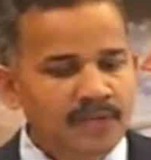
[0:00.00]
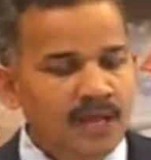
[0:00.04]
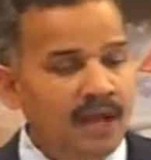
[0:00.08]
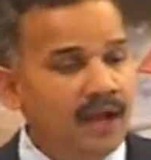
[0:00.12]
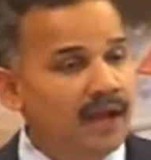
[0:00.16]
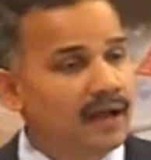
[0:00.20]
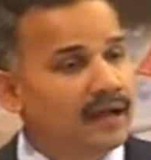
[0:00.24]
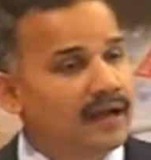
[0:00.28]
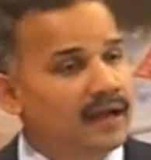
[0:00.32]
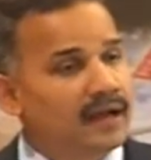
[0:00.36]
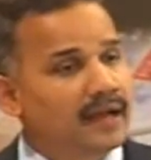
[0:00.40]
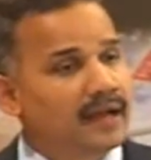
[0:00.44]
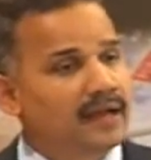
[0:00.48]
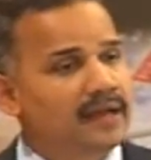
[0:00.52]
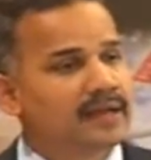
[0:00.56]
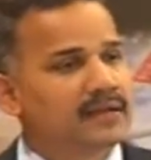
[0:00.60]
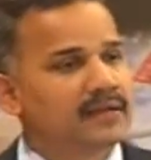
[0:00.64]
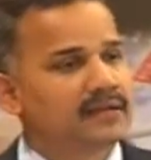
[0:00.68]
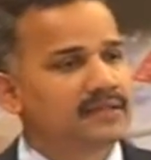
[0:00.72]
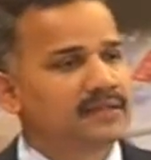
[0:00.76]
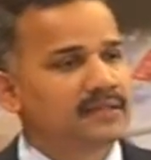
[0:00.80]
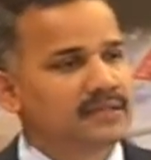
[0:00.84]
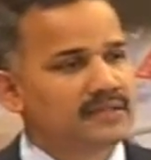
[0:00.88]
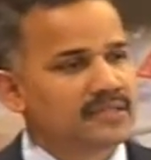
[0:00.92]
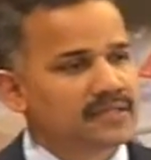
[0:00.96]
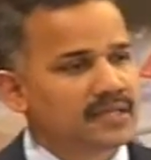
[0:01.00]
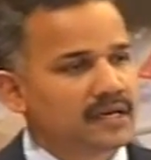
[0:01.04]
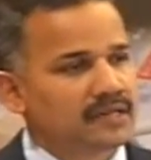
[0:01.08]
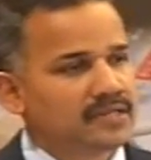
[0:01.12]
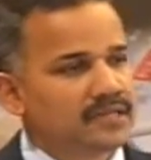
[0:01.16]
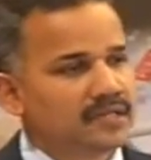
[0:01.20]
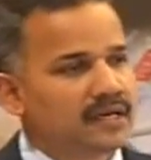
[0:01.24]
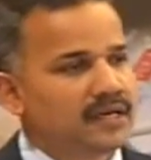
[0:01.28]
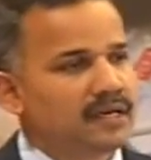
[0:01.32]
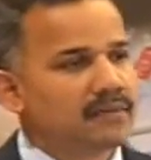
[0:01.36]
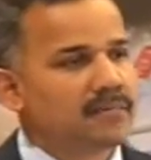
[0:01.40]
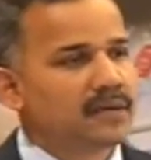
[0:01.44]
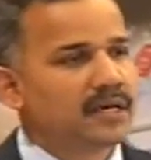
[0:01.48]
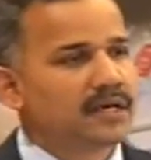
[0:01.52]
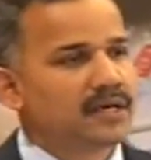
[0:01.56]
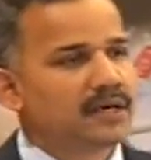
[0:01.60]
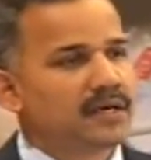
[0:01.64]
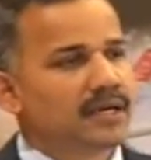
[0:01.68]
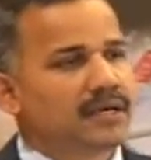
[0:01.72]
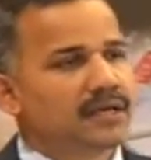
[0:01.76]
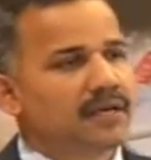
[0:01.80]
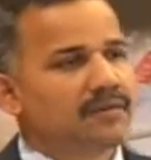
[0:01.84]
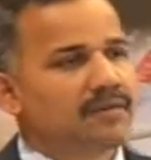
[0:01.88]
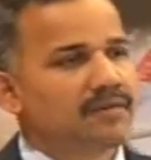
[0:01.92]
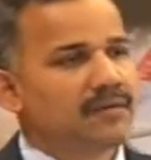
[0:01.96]
And again, structuring
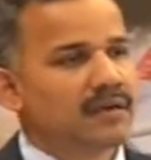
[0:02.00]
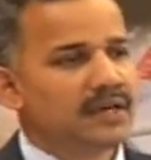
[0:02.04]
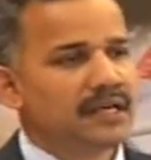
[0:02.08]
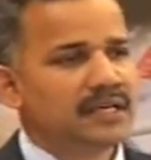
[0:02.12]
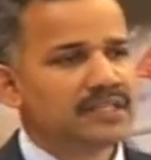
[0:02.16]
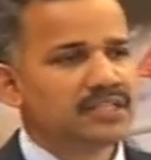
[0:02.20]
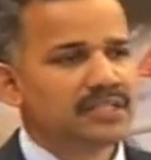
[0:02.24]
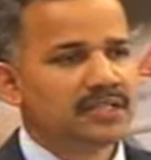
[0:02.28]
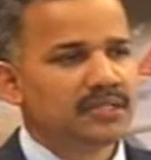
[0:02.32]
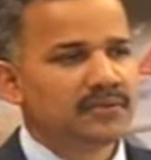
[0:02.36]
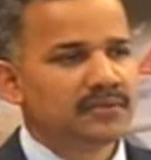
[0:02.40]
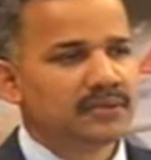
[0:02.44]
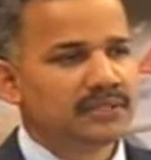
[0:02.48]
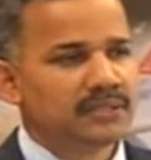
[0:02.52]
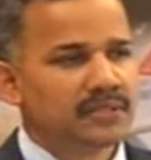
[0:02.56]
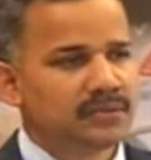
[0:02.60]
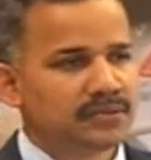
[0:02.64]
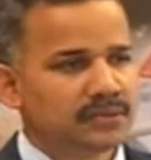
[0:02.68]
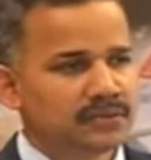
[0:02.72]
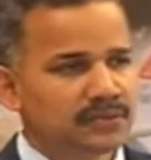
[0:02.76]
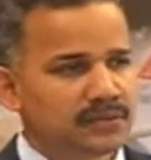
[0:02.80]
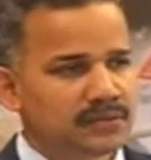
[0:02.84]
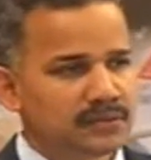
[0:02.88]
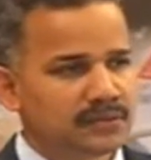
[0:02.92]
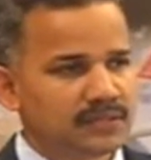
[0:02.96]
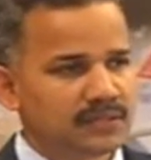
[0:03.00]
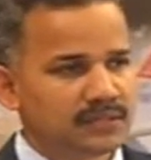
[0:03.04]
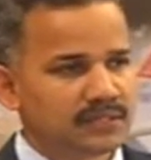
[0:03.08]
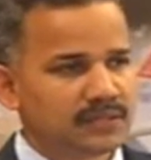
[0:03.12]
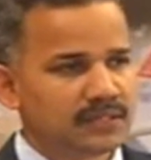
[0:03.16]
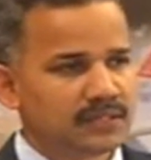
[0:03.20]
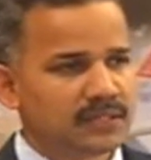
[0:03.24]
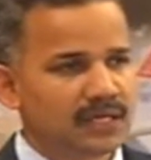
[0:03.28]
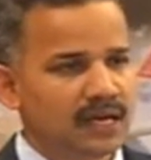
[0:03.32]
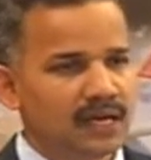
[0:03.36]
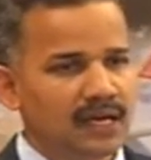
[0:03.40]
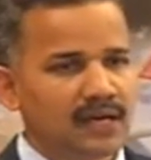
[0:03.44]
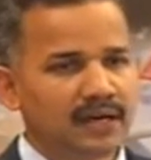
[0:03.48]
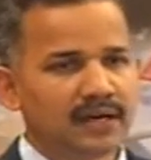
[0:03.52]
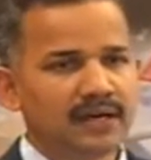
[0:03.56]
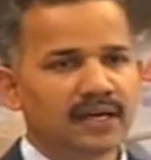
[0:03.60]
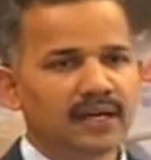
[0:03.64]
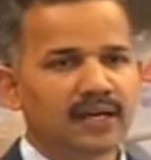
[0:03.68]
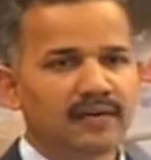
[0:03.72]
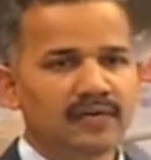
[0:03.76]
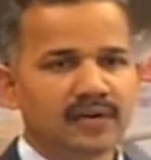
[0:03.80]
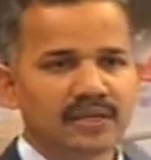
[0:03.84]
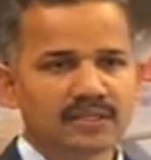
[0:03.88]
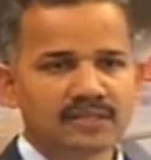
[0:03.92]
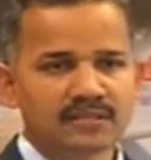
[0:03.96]
metadata for each individual resources. I already
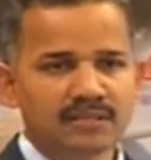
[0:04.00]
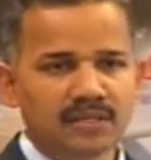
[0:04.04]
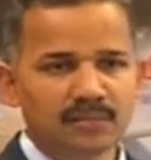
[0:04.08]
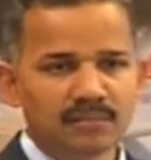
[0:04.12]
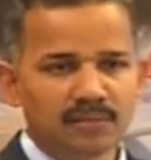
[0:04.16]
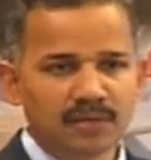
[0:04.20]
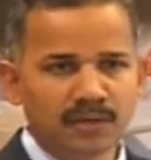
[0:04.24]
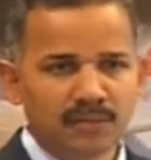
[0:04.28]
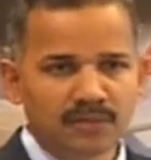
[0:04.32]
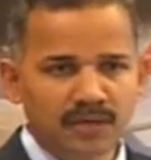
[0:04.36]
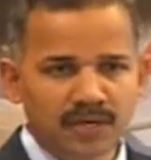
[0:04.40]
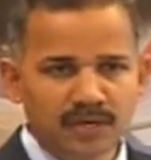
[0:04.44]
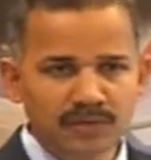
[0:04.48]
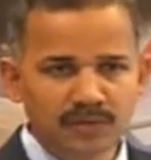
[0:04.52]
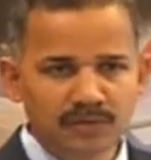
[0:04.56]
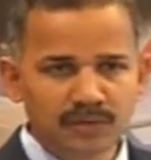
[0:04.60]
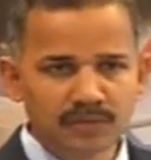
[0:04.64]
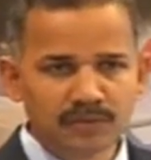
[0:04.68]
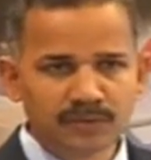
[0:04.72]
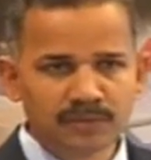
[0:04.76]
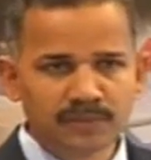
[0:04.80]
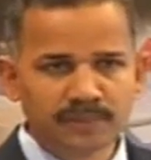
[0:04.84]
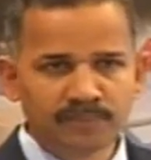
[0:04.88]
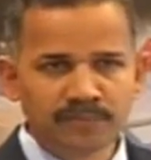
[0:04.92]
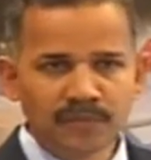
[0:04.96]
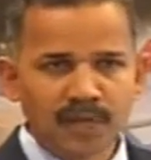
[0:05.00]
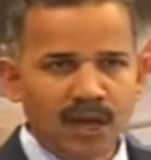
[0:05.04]
gave an example of cartoons.